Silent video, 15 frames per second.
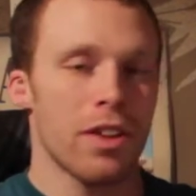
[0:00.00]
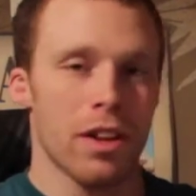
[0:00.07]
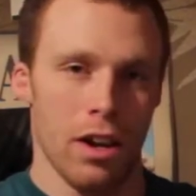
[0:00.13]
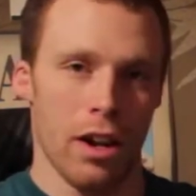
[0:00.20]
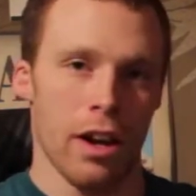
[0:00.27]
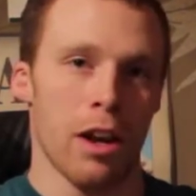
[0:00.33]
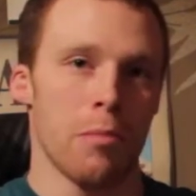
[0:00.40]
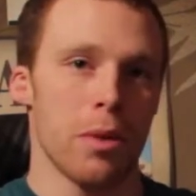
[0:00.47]

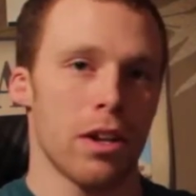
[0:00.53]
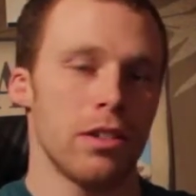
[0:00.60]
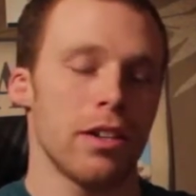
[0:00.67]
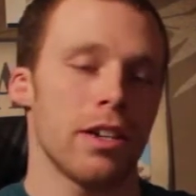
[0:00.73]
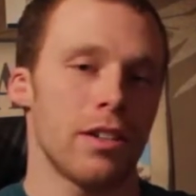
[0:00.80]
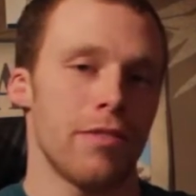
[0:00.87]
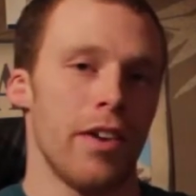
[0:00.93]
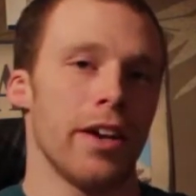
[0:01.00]
Claire, because you
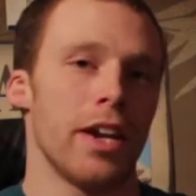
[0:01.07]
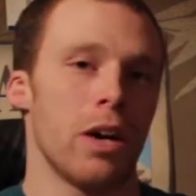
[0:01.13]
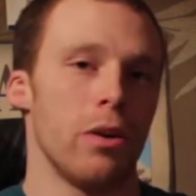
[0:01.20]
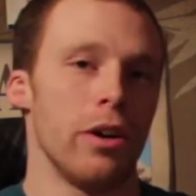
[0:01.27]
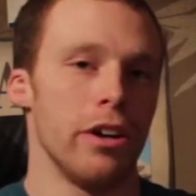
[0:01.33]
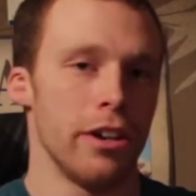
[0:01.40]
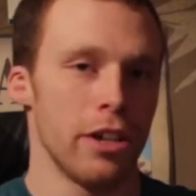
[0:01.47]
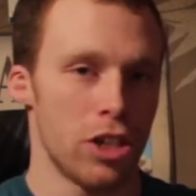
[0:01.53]
get to find
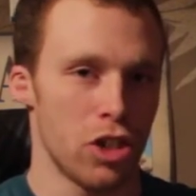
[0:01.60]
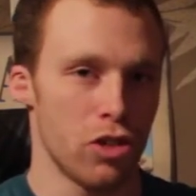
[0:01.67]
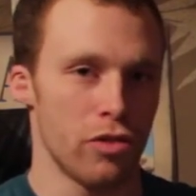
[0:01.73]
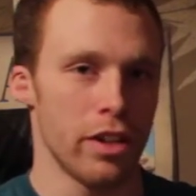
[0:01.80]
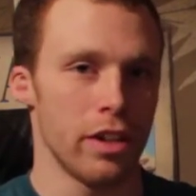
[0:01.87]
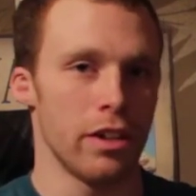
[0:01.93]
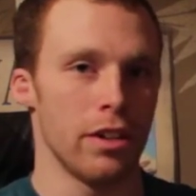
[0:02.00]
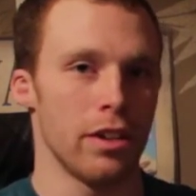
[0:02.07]
out her
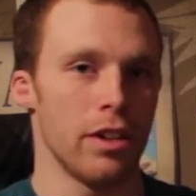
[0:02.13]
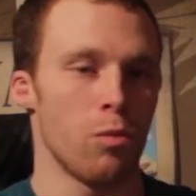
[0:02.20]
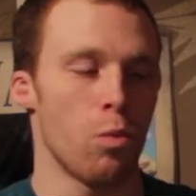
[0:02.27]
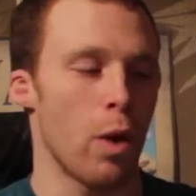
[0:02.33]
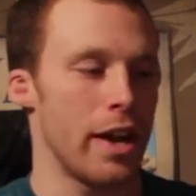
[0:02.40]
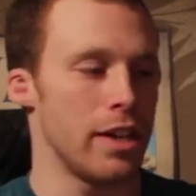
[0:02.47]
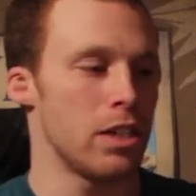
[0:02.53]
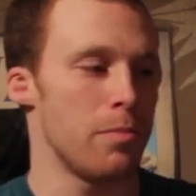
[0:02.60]
history and
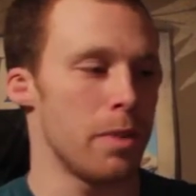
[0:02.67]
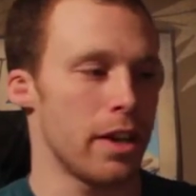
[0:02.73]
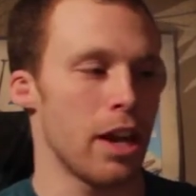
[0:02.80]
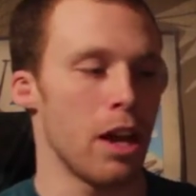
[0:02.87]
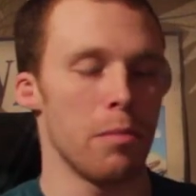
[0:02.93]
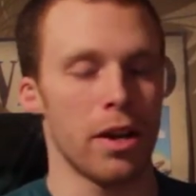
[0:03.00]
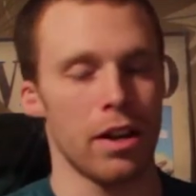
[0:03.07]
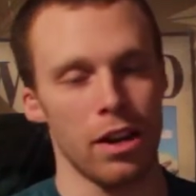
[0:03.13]
why she
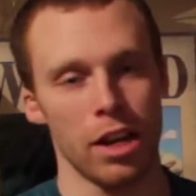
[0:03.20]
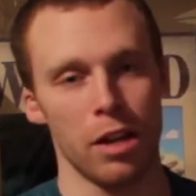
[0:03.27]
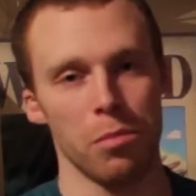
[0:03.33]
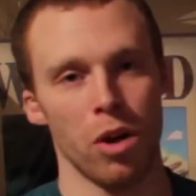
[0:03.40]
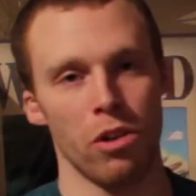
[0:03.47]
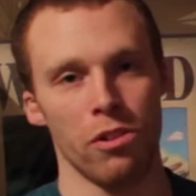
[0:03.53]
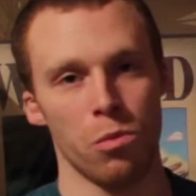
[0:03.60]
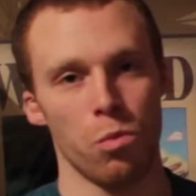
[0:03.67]
became a
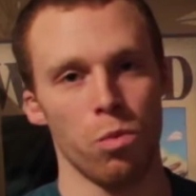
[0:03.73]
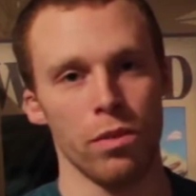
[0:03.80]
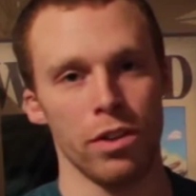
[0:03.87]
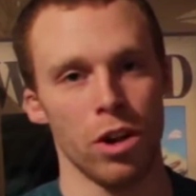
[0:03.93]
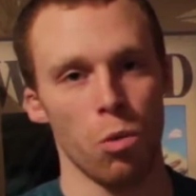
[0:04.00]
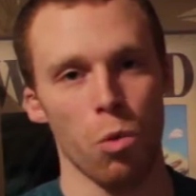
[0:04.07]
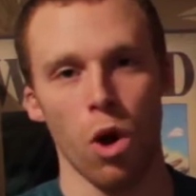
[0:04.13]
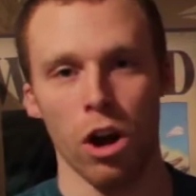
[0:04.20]
Claymore,
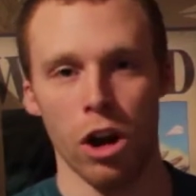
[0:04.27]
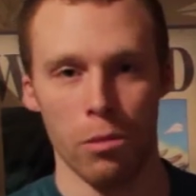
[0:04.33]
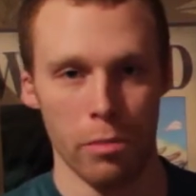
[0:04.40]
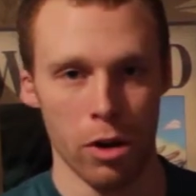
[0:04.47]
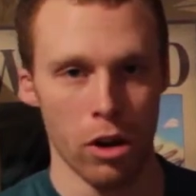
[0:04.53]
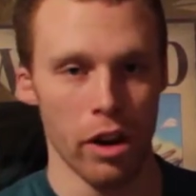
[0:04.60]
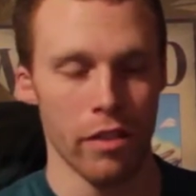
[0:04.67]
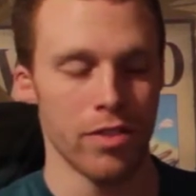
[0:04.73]
and what her
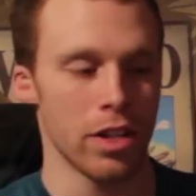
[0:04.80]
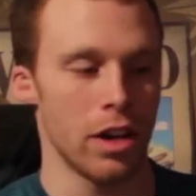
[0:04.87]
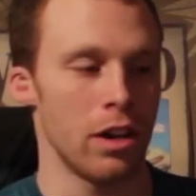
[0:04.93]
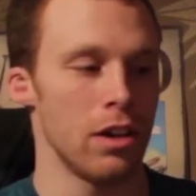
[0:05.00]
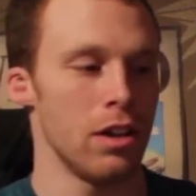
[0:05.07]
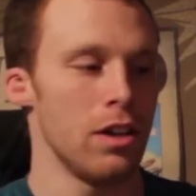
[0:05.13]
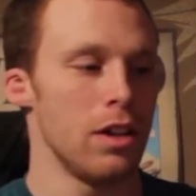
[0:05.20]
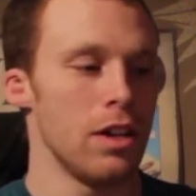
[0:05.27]
motives are.